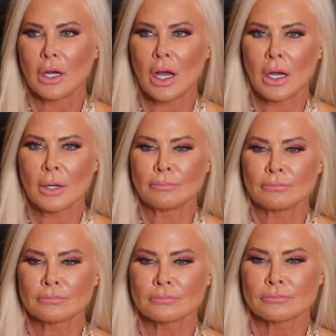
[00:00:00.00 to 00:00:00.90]

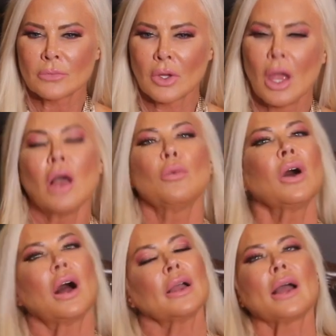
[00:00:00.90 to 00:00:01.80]
Well,
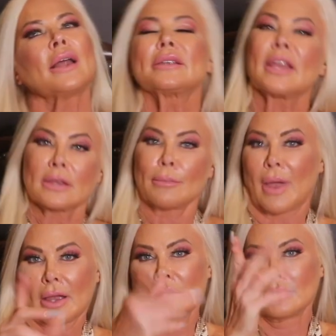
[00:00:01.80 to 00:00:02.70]
I take that
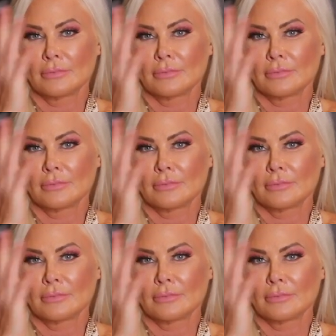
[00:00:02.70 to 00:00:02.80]
back.